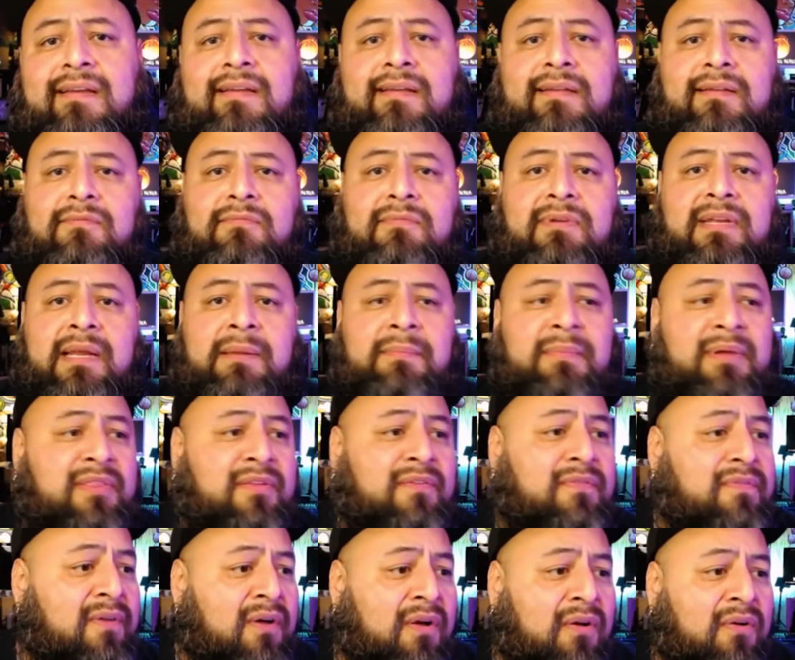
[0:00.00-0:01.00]
when I'm on the
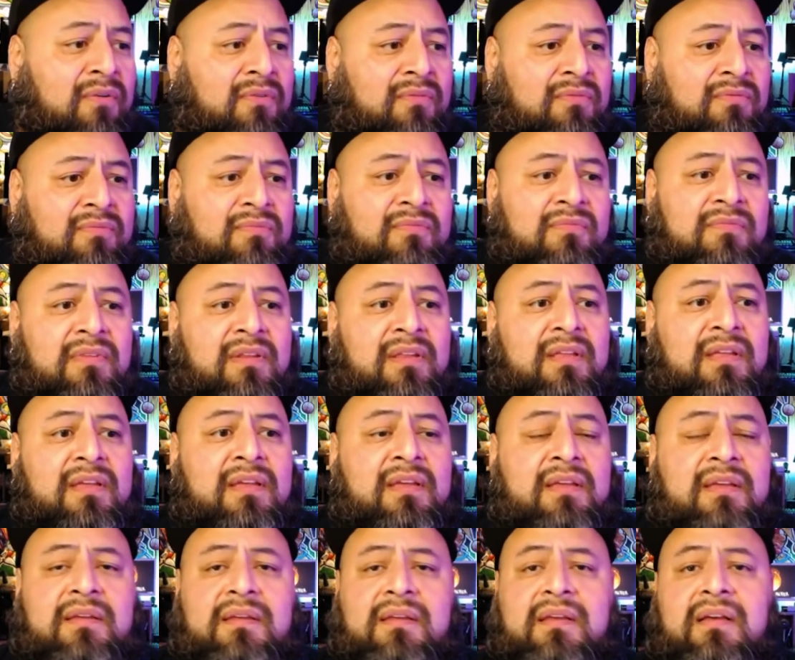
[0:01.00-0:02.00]
phone
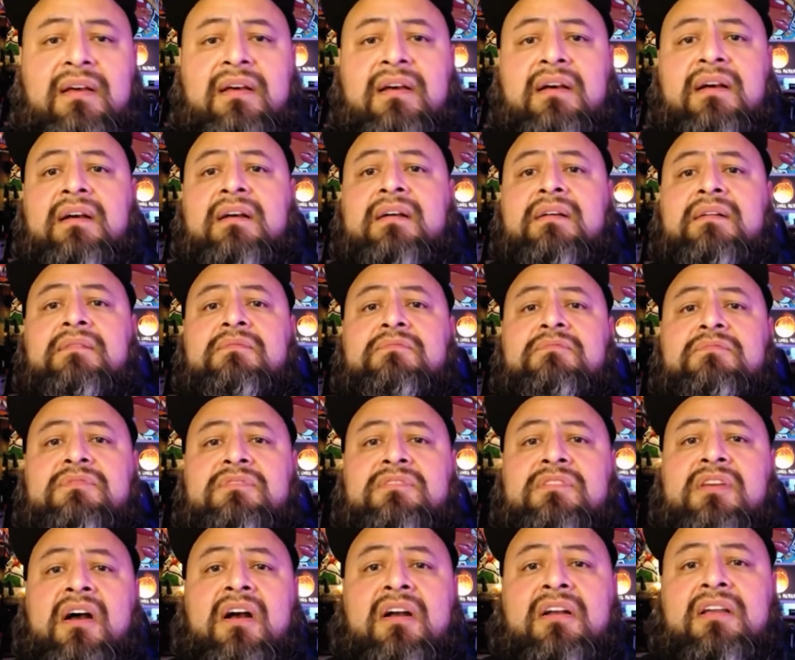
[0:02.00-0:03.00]
uh,
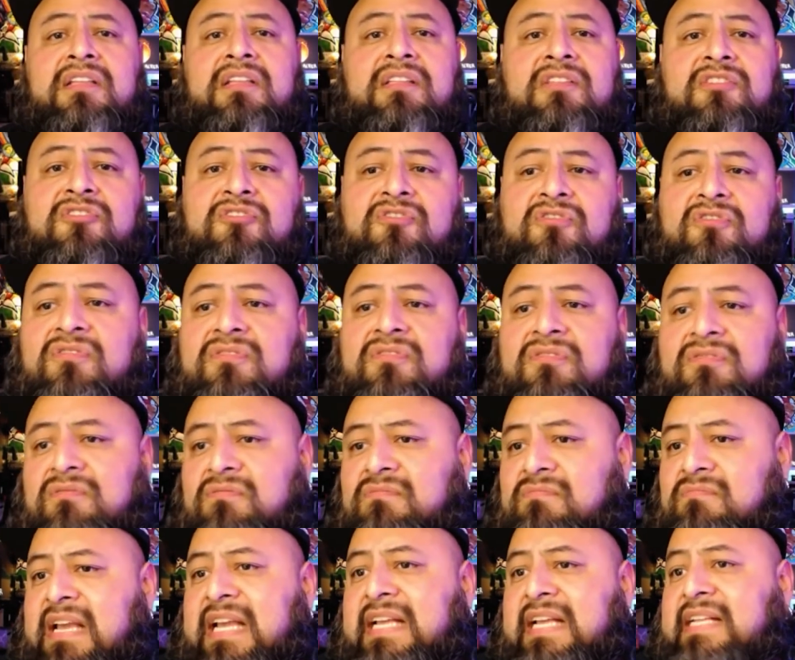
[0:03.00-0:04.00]
talking to
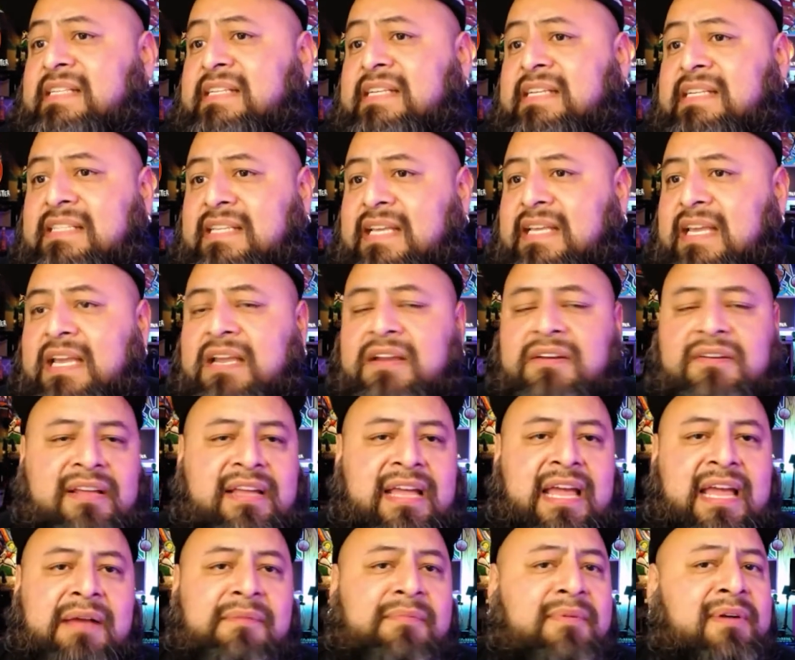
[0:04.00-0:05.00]
AT and T or the
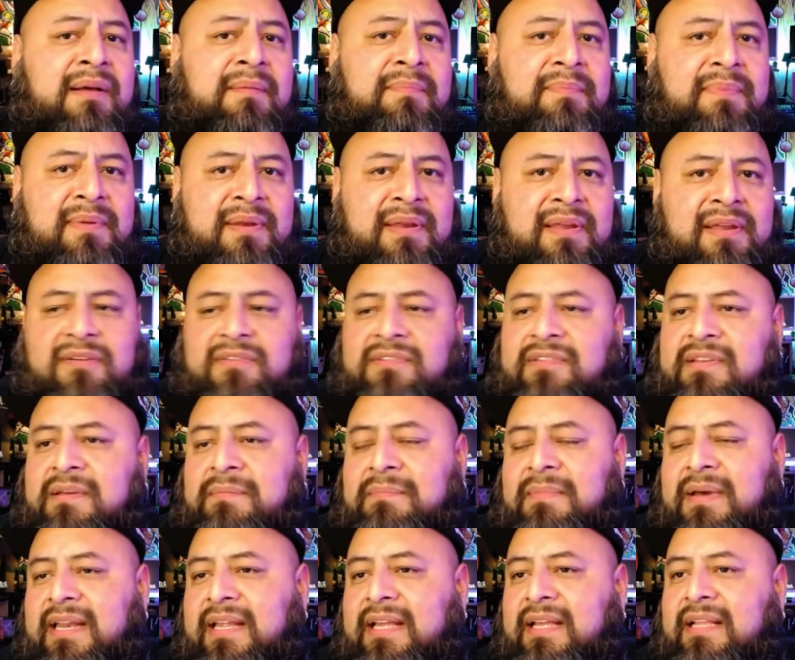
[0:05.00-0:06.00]
cable company or
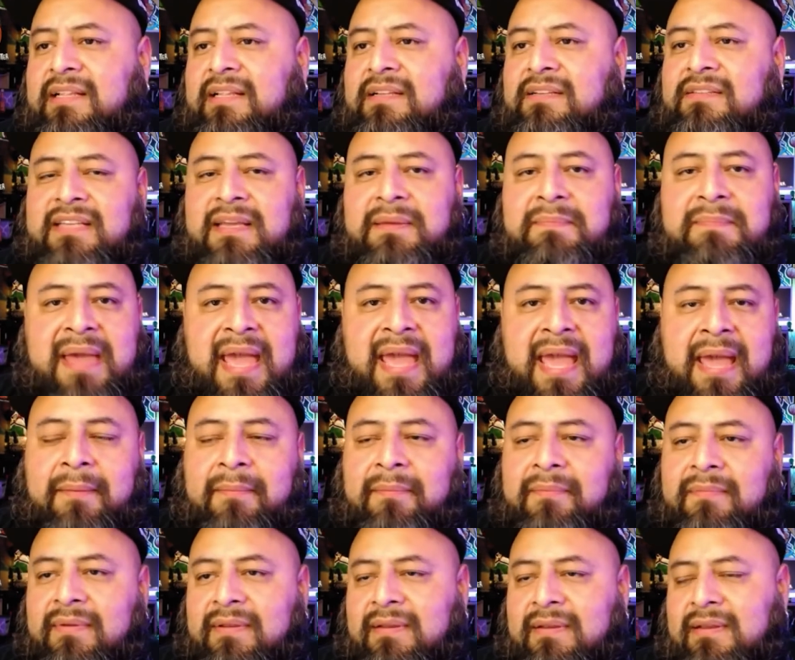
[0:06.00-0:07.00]
somebody, they'll say
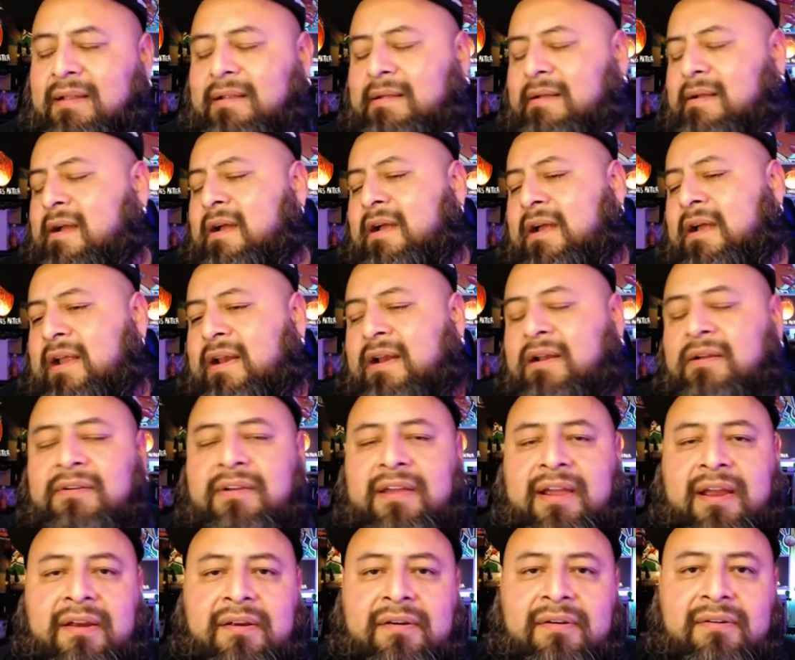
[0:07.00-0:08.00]
"ma'am." All right, I don't
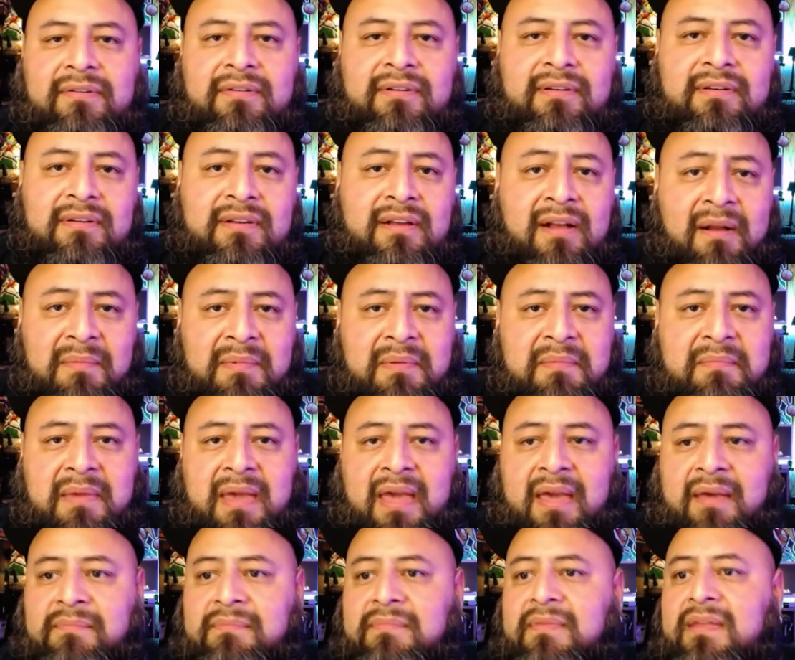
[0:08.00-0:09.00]
care. You call me
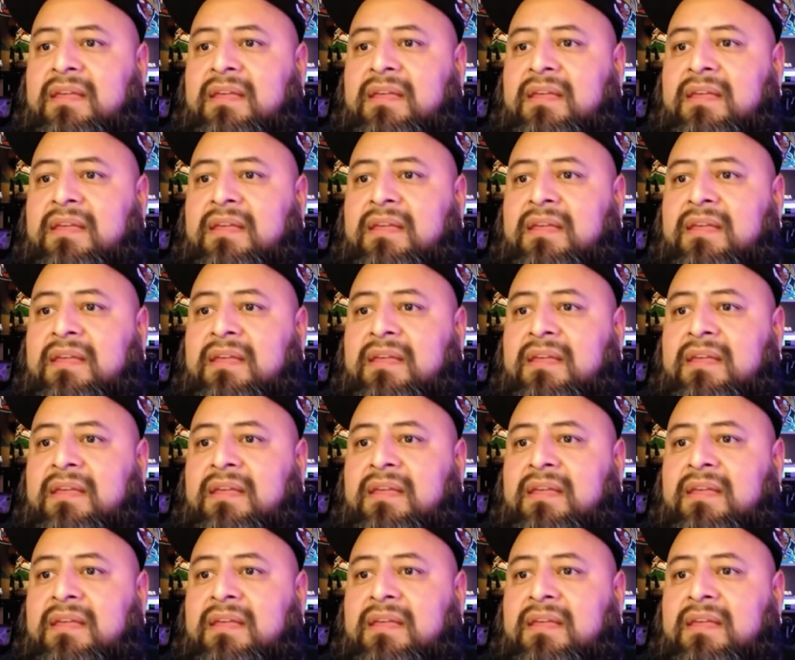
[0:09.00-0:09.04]
ma'am.